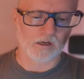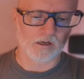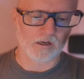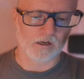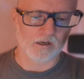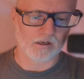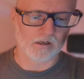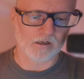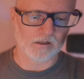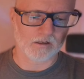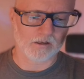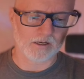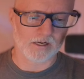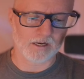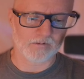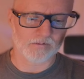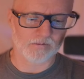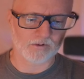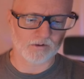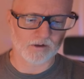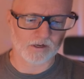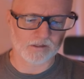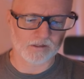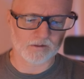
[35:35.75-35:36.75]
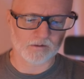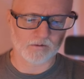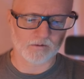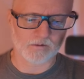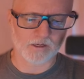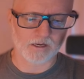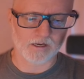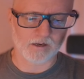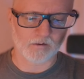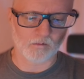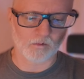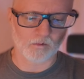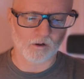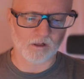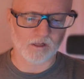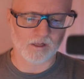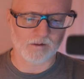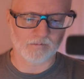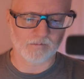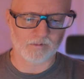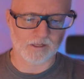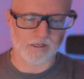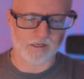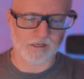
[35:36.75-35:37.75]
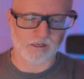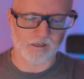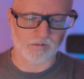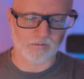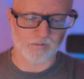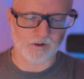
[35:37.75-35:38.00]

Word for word: uh, after I do that, while I'm laying on